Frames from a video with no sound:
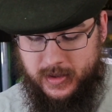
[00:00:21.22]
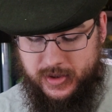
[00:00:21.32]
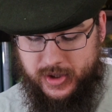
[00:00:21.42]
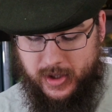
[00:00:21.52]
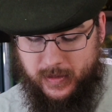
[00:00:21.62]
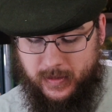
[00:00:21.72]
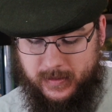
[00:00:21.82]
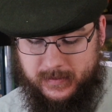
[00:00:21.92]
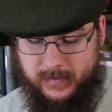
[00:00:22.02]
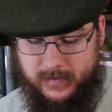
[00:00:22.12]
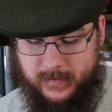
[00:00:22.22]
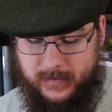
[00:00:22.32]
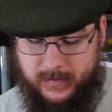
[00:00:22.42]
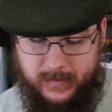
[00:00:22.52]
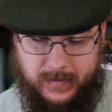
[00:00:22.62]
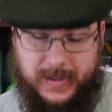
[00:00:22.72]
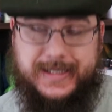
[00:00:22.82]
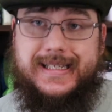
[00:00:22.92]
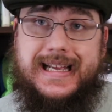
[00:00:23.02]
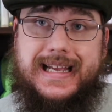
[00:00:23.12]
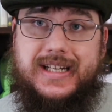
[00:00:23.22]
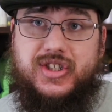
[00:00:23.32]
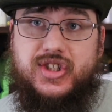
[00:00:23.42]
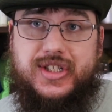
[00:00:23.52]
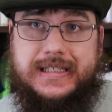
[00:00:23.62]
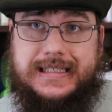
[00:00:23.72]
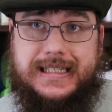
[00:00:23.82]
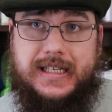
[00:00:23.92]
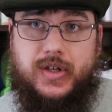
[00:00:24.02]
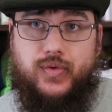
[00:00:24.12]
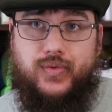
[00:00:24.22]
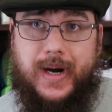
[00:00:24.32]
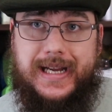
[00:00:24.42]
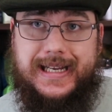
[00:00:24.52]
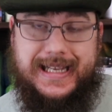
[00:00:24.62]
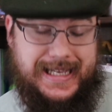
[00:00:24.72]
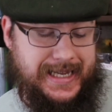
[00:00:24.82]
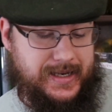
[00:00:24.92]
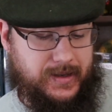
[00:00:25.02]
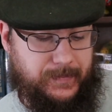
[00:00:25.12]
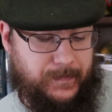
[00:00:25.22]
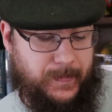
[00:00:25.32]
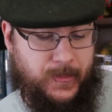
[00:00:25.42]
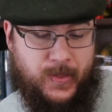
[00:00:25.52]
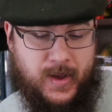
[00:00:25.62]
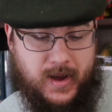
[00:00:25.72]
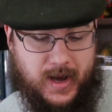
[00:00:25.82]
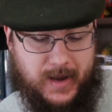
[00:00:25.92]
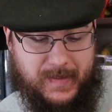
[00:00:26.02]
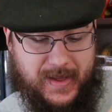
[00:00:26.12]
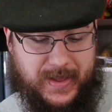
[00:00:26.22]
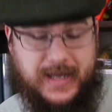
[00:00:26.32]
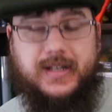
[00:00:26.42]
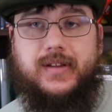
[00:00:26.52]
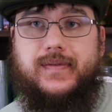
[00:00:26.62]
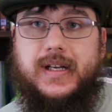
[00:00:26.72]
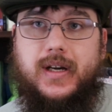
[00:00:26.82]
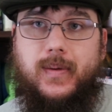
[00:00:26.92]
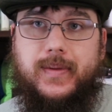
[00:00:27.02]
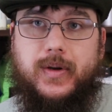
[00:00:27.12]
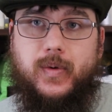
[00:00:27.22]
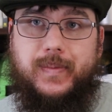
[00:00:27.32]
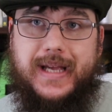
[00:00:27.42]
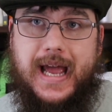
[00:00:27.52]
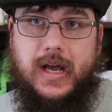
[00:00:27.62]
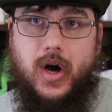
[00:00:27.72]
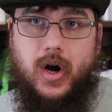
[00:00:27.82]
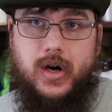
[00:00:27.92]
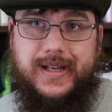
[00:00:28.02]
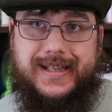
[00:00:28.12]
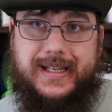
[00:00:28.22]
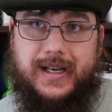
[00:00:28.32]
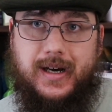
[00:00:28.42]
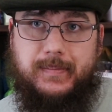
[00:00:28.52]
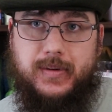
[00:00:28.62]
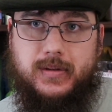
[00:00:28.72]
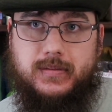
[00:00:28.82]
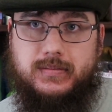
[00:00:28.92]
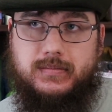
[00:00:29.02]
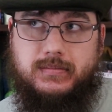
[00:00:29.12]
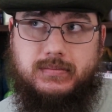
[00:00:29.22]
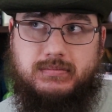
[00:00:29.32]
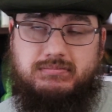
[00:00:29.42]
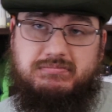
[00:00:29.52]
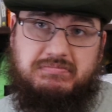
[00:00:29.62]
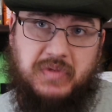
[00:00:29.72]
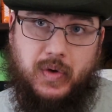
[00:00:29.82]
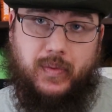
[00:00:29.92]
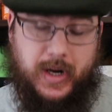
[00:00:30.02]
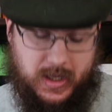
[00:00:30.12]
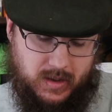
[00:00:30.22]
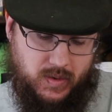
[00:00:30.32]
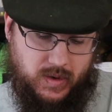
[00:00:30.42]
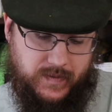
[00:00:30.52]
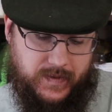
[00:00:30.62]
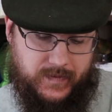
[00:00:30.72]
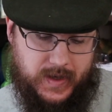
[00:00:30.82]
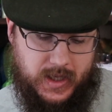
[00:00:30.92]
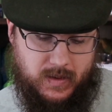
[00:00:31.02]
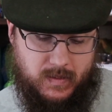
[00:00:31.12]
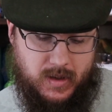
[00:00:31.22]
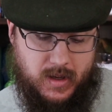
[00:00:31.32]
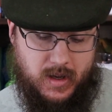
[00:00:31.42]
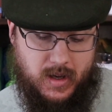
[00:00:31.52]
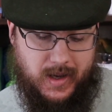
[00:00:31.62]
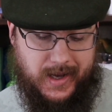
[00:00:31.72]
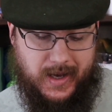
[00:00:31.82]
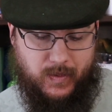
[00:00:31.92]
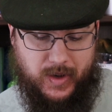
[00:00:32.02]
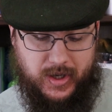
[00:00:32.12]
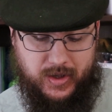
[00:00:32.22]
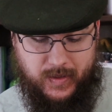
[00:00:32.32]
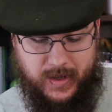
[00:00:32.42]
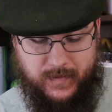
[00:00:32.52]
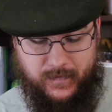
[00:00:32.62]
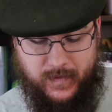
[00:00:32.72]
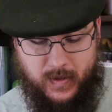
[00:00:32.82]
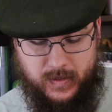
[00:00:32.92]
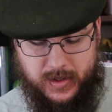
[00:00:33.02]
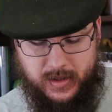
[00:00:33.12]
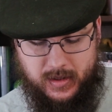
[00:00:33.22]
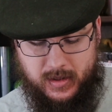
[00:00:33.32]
so let's just dig right in. Um, at the end of the video, there will be a card in the upper right hand corner of the video uh, where you can vote